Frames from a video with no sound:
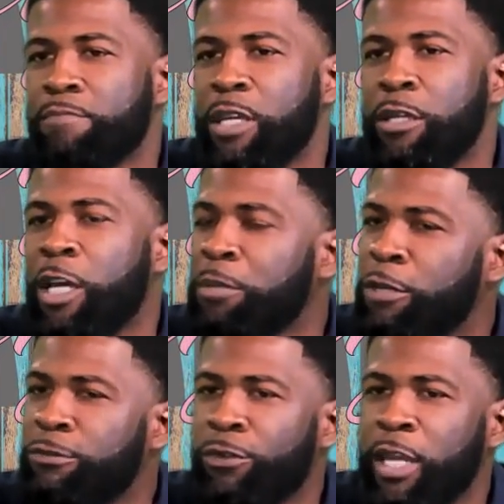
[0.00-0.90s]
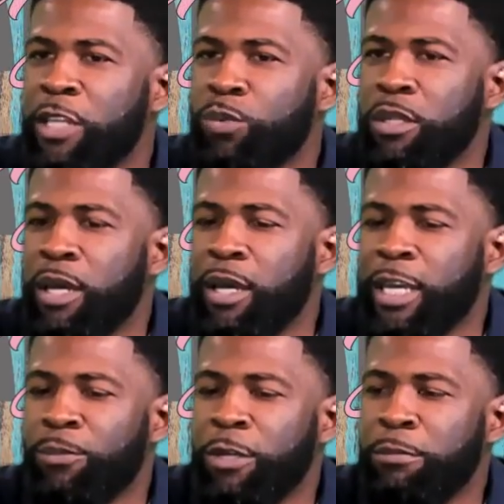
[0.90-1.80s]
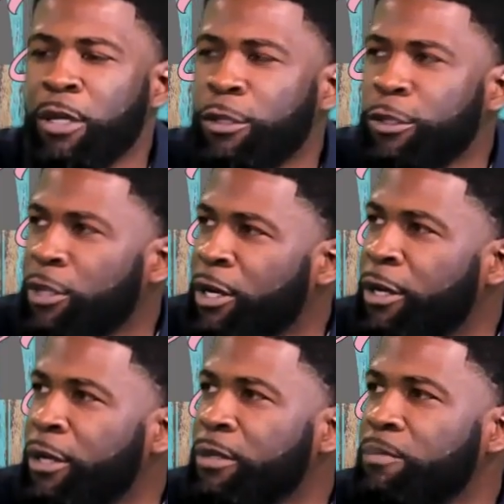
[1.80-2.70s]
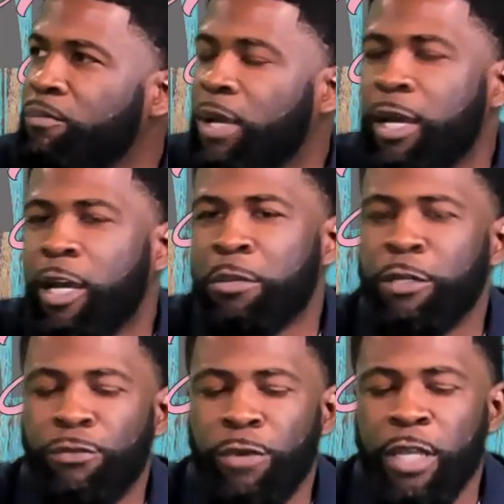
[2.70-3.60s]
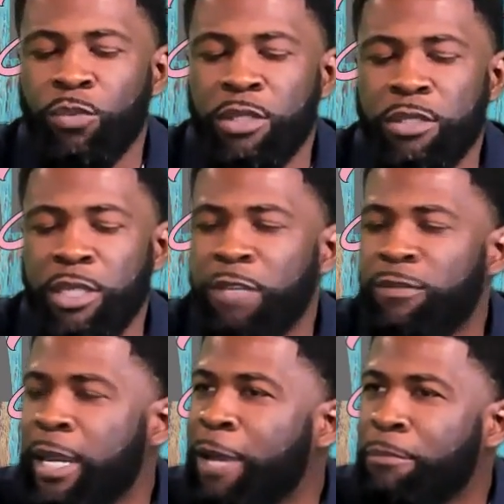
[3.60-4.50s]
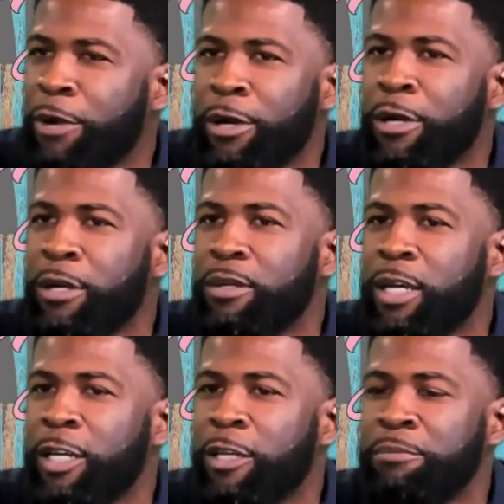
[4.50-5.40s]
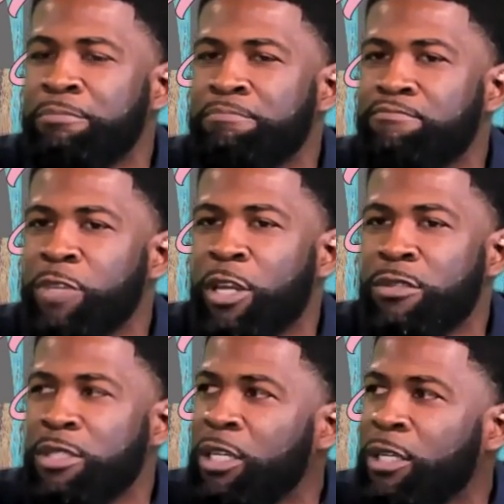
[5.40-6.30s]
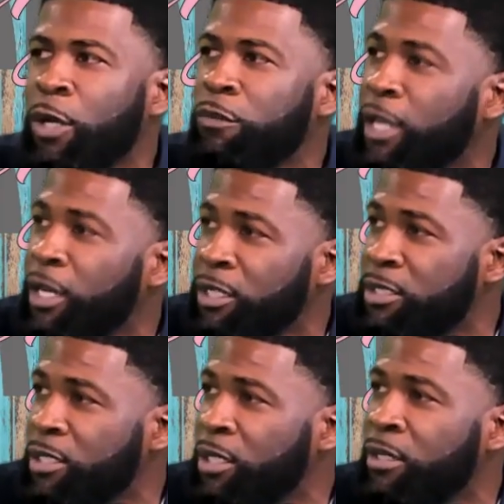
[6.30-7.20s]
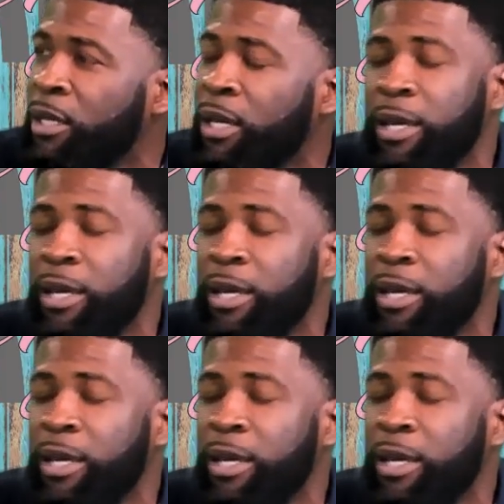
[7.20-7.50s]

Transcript: You know, I'm good friends with Henry Miller III. Good friends with Steve Van Amberg, you know, CEO of KDC.